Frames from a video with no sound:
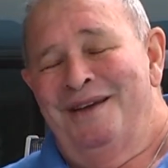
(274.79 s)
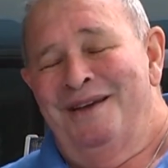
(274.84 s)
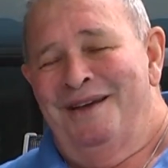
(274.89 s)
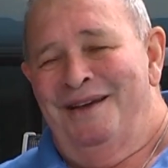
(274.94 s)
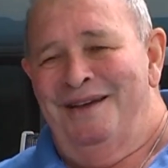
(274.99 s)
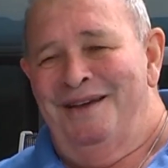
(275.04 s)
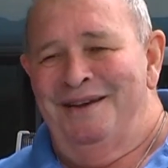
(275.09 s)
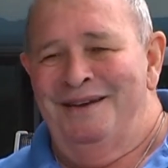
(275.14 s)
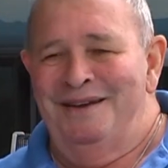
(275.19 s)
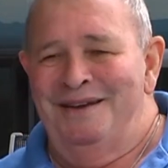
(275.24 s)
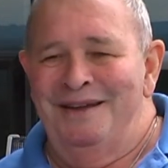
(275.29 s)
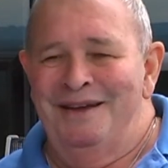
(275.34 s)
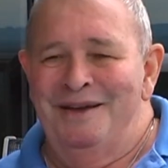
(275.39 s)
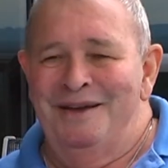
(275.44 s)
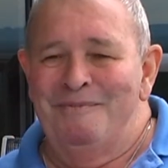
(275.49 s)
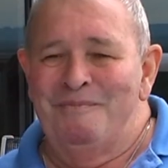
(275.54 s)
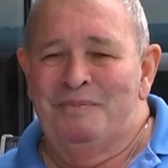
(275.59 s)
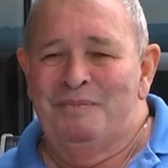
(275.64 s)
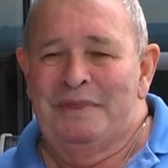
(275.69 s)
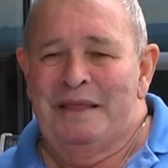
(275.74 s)
And
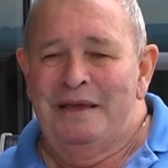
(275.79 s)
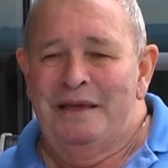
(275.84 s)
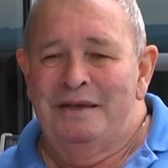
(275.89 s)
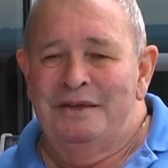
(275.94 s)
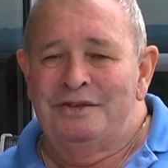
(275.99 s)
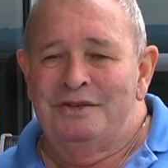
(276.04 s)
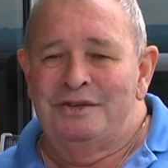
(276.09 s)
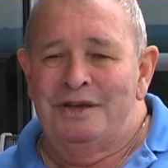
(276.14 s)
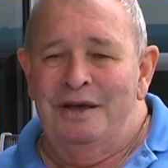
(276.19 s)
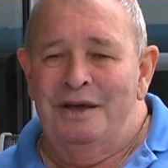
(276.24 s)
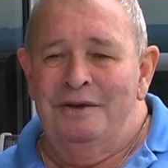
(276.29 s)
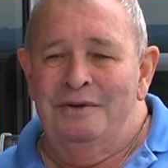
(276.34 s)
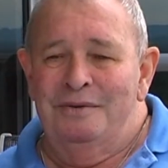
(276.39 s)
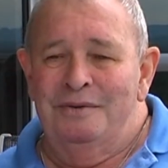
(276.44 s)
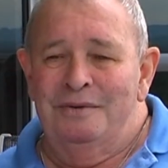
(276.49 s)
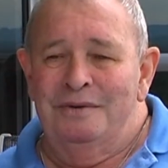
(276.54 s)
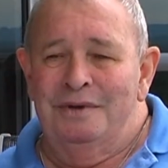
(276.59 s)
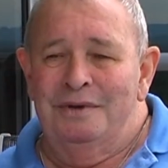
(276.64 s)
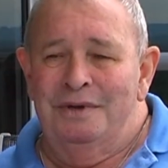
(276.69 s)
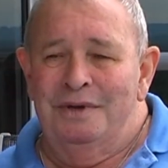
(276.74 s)
so
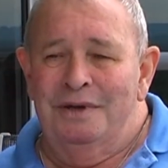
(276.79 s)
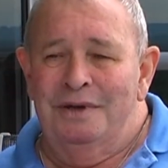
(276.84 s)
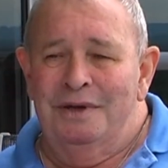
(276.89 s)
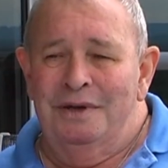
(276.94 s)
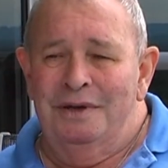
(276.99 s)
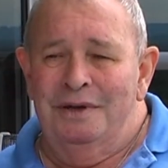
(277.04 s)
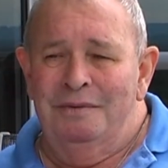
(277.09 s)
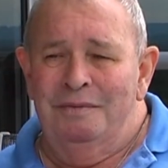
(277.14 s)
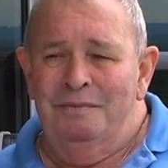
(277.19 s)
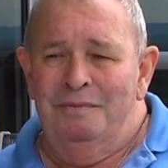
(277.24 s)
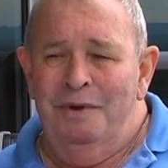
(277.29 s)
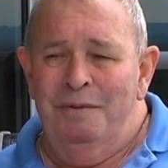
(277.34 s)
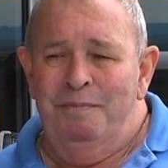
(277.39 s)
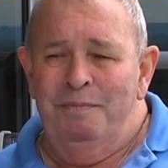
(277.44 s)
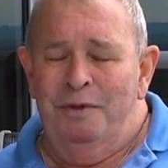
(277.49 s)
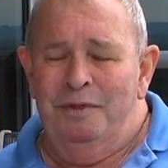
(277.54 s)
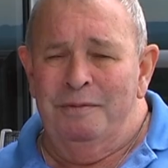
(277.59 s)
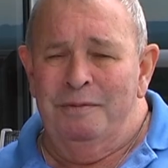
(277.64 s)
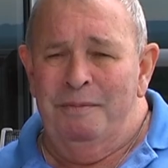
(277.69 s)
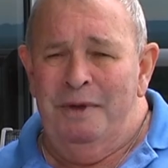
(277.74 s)
we
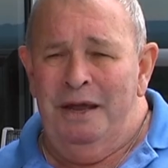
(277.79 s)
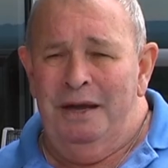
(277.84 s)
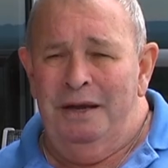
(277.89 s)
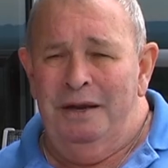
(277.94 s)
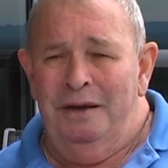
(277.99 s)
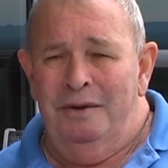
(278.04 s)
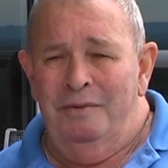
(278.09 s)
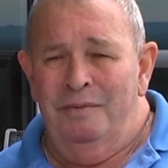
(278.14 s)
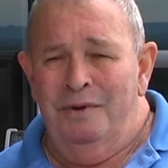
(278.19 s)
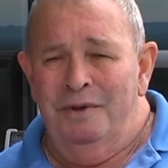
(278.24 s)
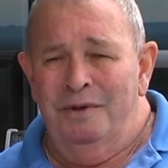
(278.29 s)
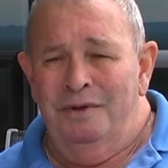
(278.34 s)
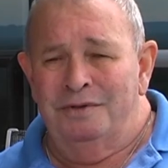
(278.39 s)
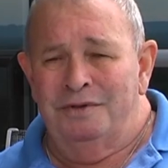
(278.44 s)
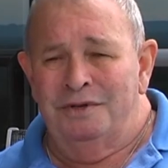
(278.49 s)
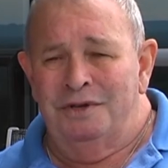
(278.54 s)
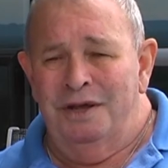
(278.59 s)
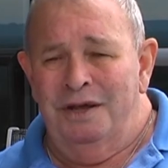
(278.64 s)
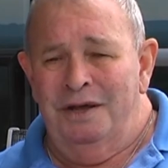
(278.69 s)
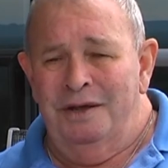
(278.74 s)
put the man in a
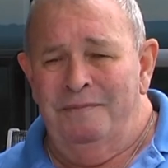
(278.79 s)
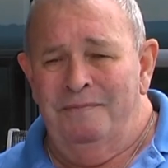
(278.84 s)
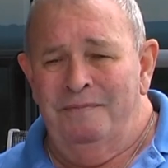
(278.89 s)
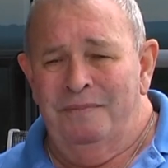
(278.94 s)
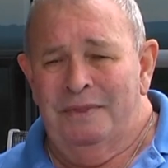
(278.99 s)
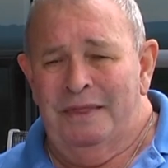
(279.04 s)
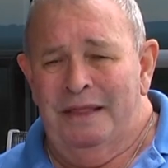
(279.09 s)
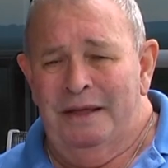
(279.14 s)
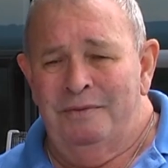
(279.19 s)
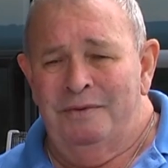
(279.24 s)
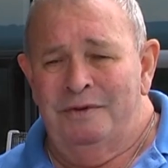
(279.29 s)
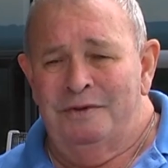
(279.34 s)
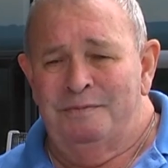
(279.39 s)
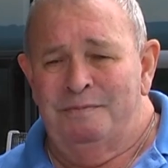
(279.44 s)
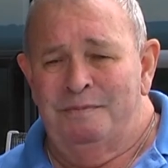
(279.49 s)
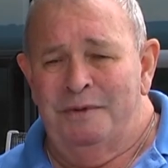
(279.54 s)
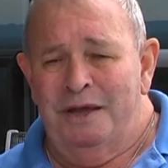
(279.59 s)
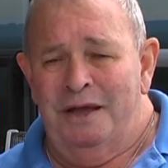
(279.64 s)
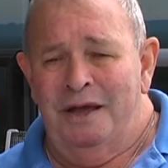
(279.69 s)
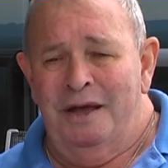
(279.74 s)
wheelchair. That was
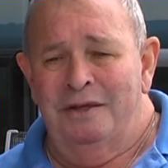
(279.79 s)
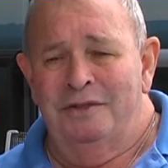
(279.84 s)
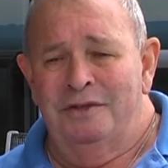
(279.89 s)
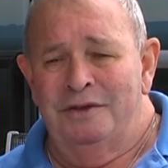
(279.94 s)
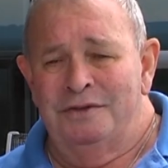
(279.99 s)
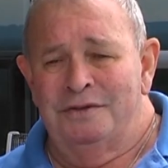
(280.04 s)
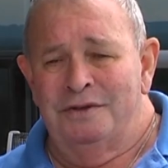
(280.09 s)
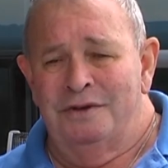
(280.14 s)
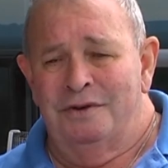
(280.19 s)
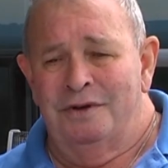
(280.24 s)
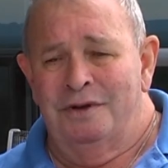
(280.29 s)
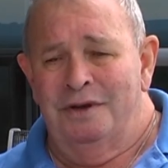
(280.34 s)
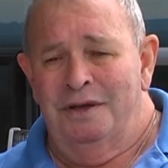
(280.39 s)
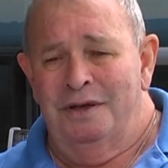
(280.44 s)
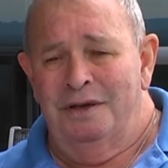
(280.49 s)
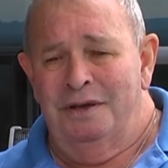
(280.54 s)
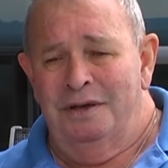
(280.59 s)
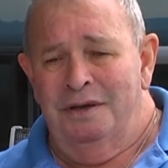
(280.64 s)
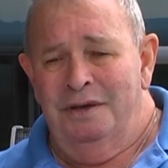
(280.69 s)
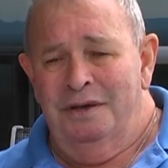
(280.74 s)
McCarthy's idea,